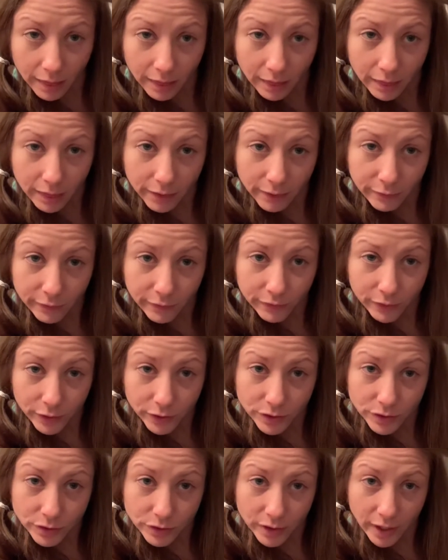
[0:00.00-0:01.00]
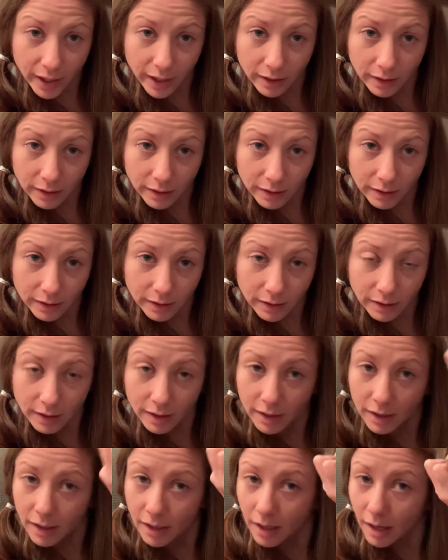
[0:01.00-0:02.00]
the first strand
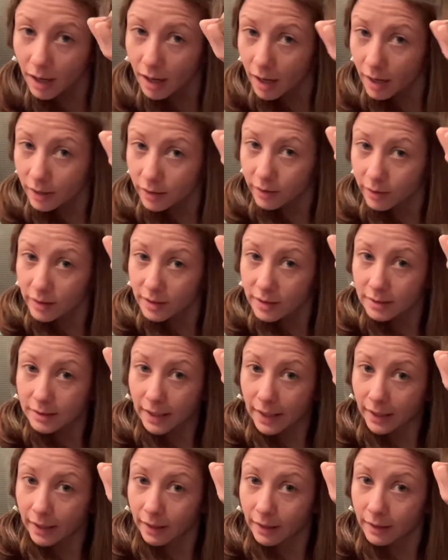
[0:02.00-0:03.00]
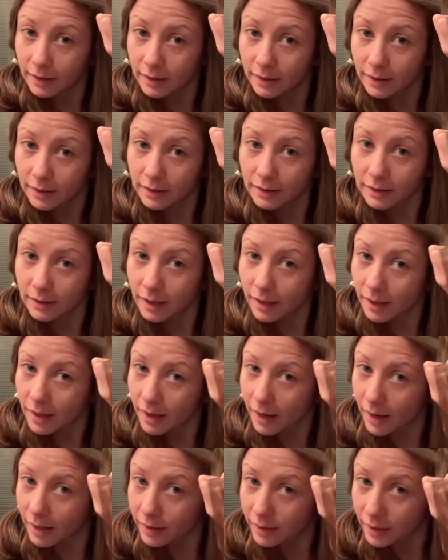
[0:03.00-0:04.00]
under the second
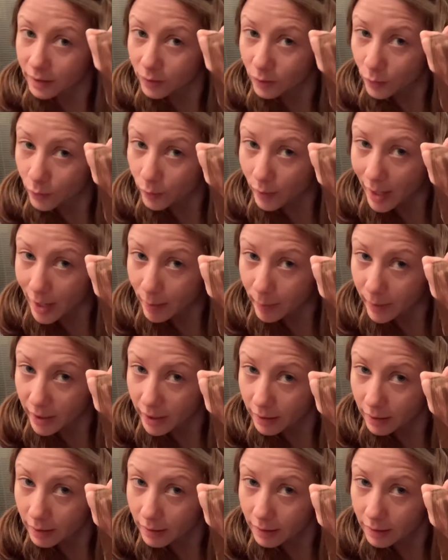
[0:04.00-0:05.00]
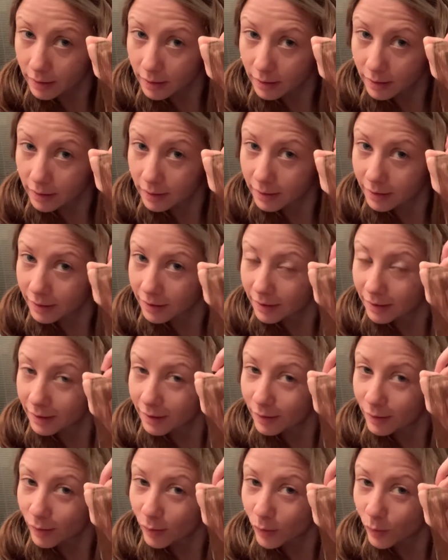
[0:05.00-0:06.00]
and then grab it
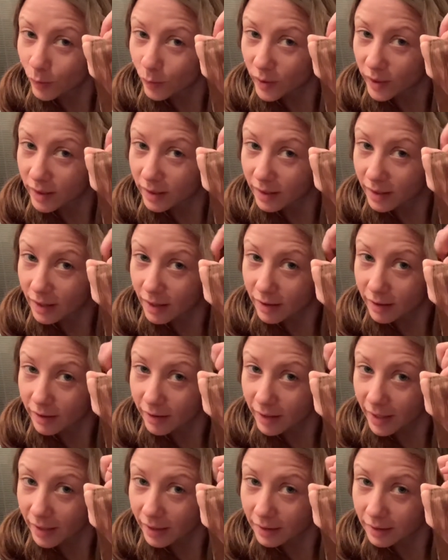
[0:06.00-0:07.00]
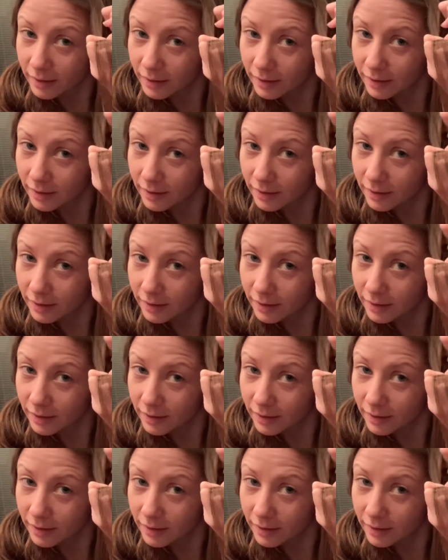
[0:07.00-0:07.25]
with the other hand